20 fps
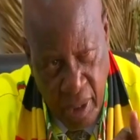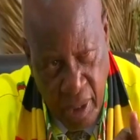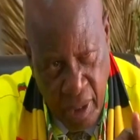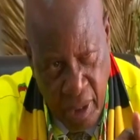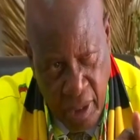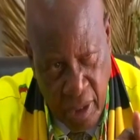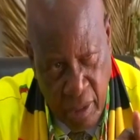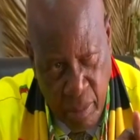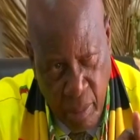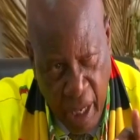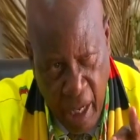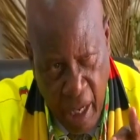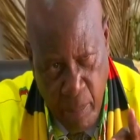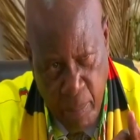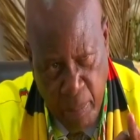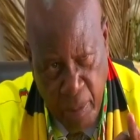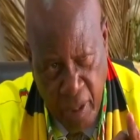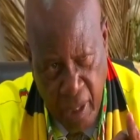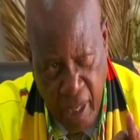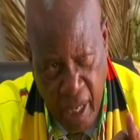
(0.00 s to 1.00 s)
is
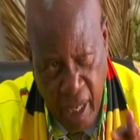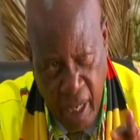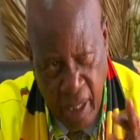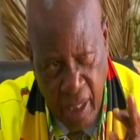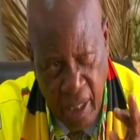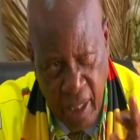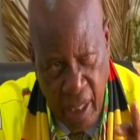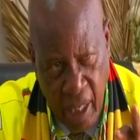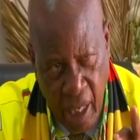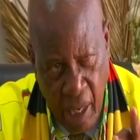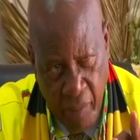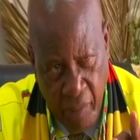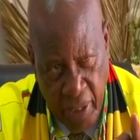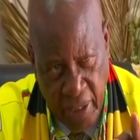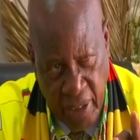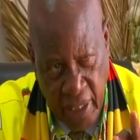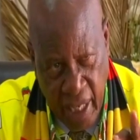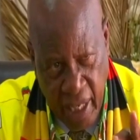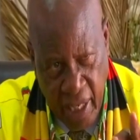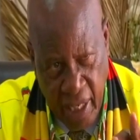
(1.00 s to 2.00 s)
Marapira, our
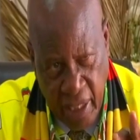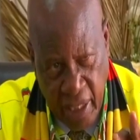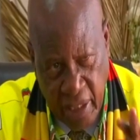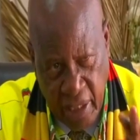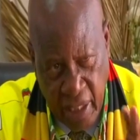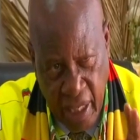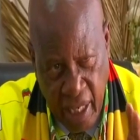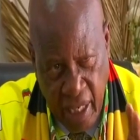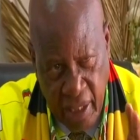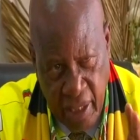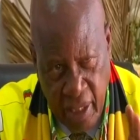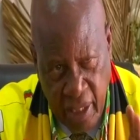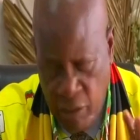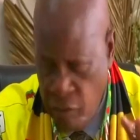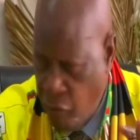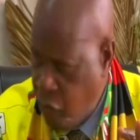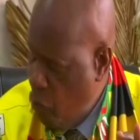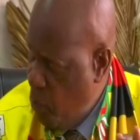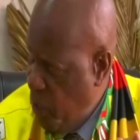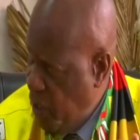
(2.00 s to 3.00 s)
Director
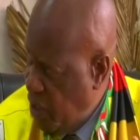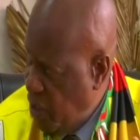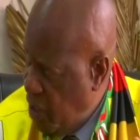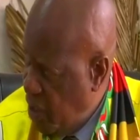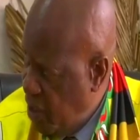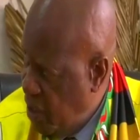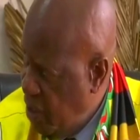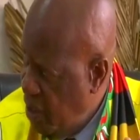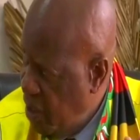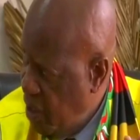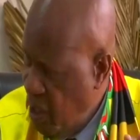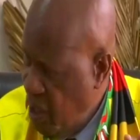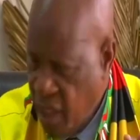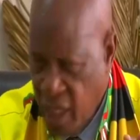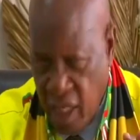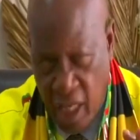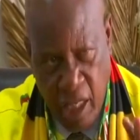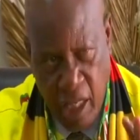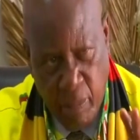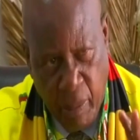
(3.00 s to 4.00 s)
Information
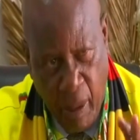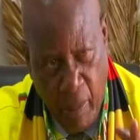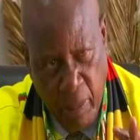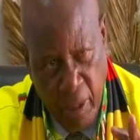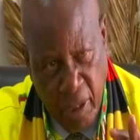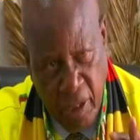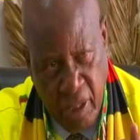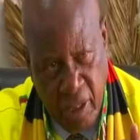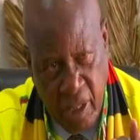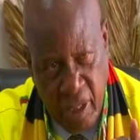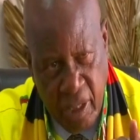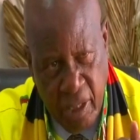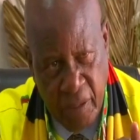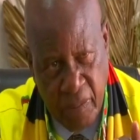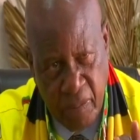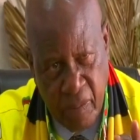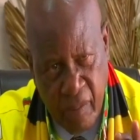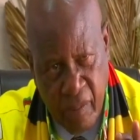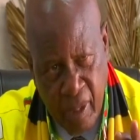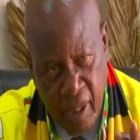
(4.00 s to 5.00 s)
and Publicity.
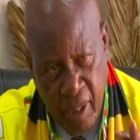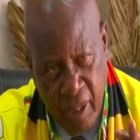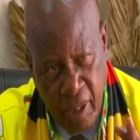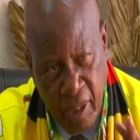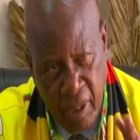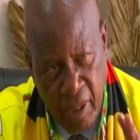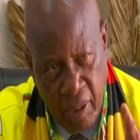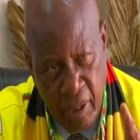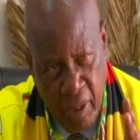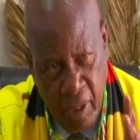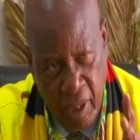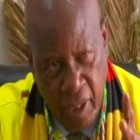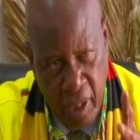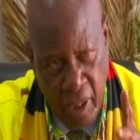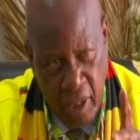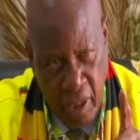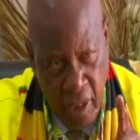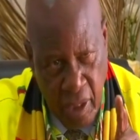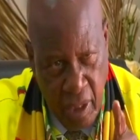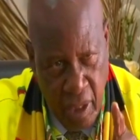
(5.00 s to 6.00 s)

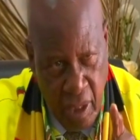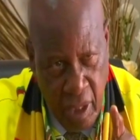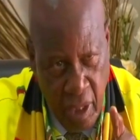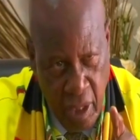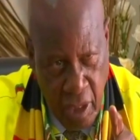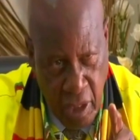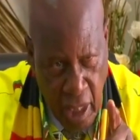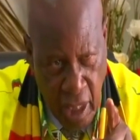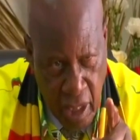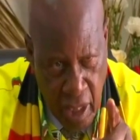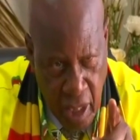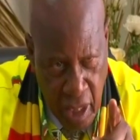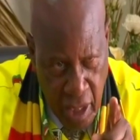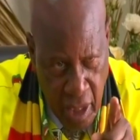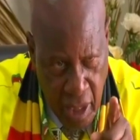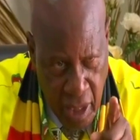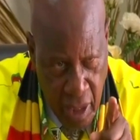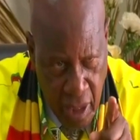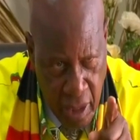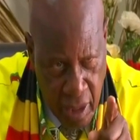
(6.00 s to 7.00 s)
Then
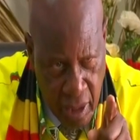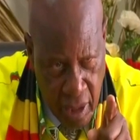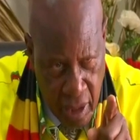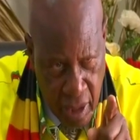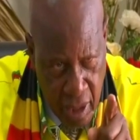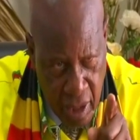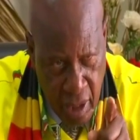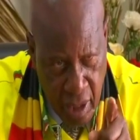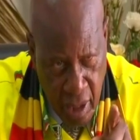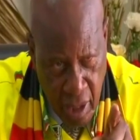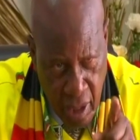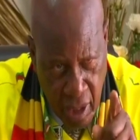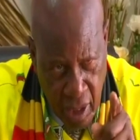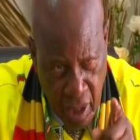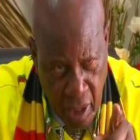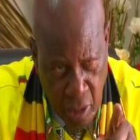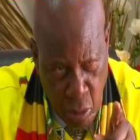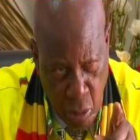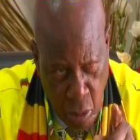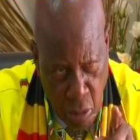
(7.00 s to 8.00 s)
recently
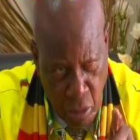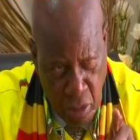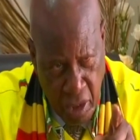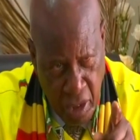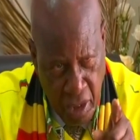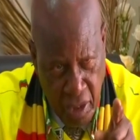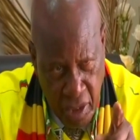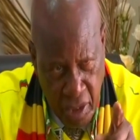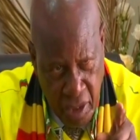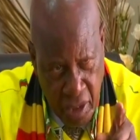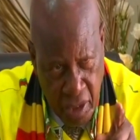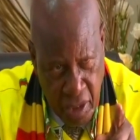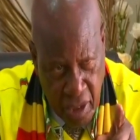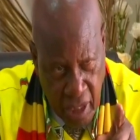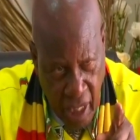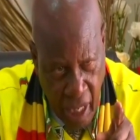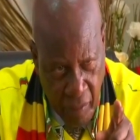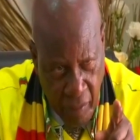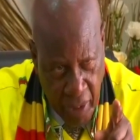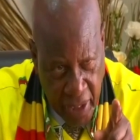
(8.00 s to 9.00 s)
recruited is
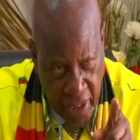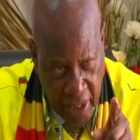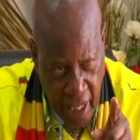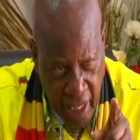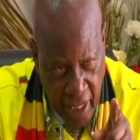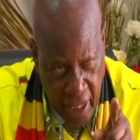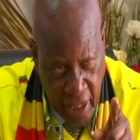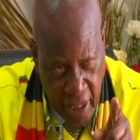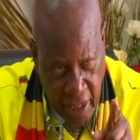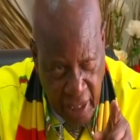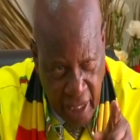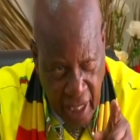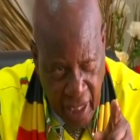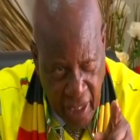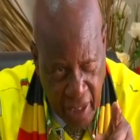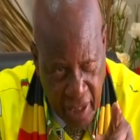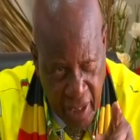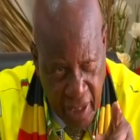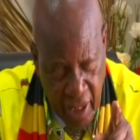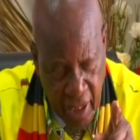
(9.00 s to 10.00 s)
our Director
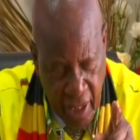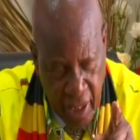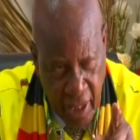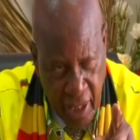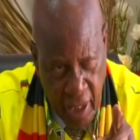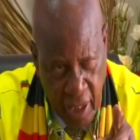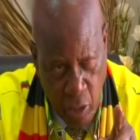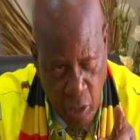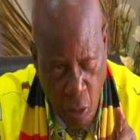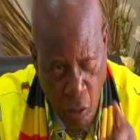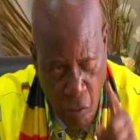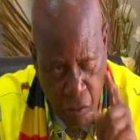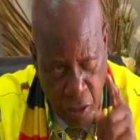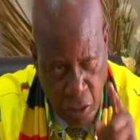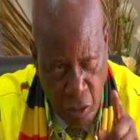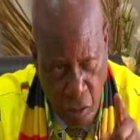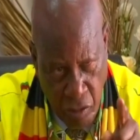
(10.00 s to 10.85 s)
in the office